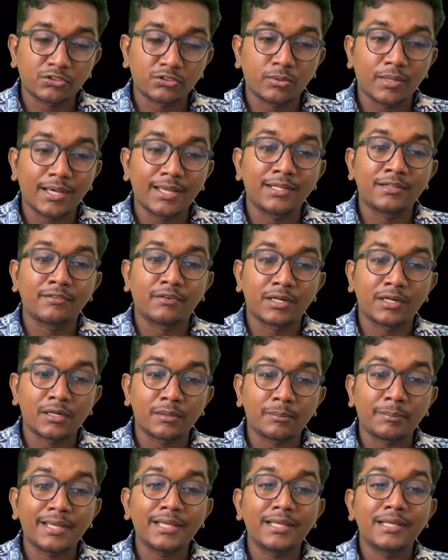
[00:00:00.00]
square
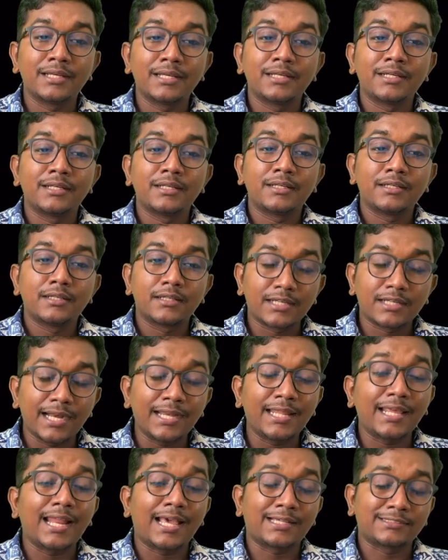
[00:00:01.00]
divided by
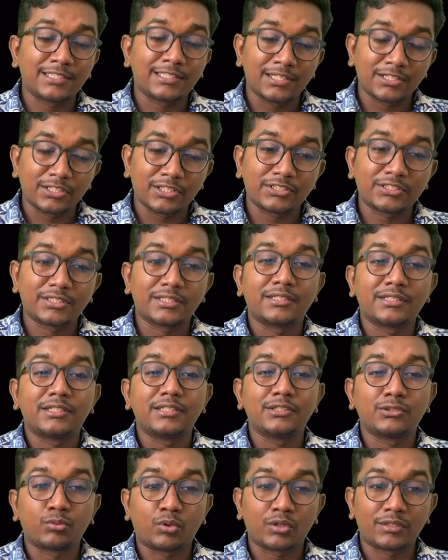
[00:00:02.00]
radial acceleration
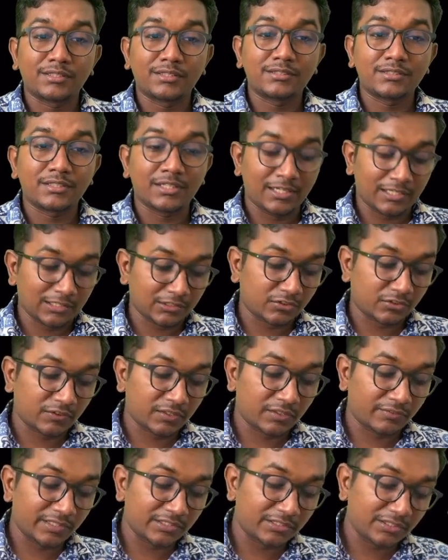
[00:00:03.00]
is what is radius of
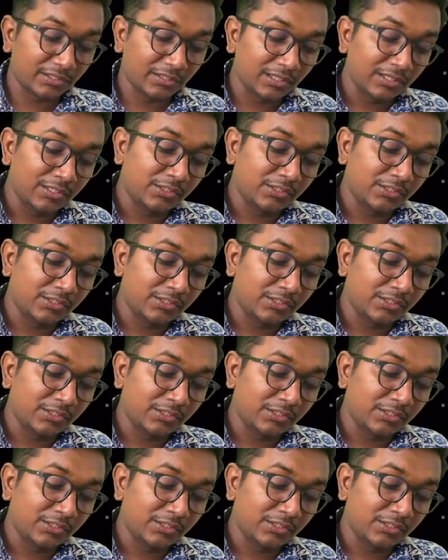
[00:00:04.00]
curvature.